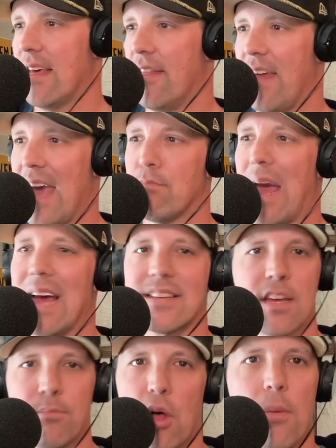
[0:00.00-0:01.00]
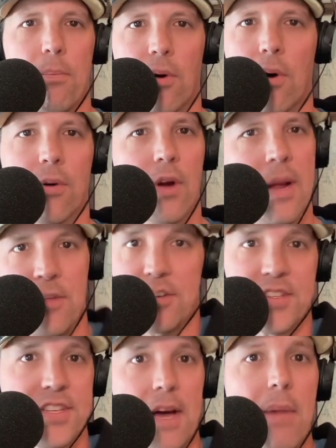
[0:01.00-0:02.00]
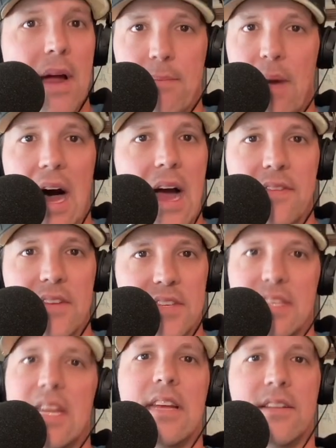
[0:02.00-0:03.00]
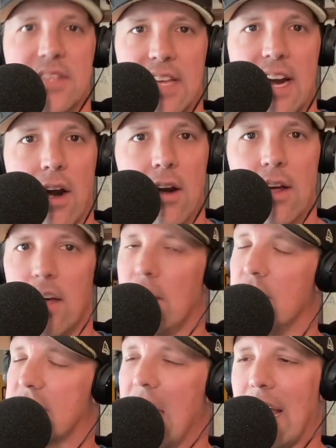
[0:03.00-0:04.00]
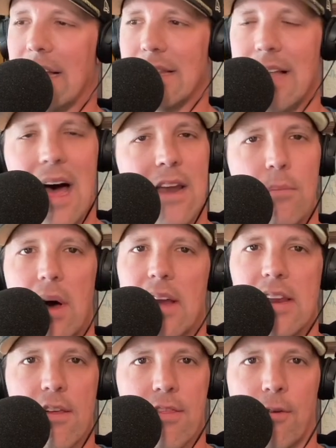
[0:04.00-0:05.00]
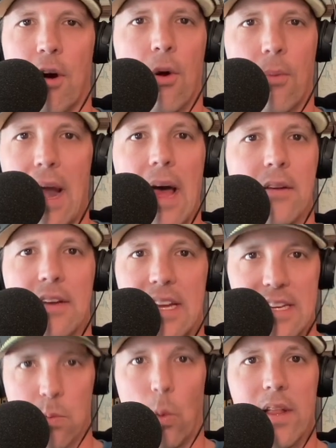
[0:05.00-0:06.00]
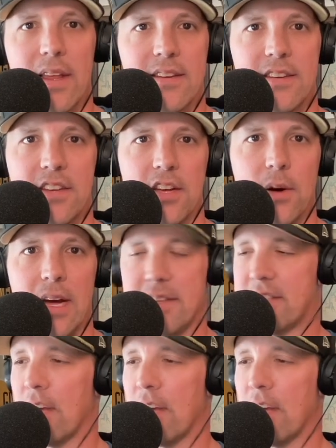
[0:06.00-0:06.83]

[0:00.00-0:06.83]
that basketball program, there's somebody behind the scenes there who's got a lot of money to throw around, and he's willing to do it.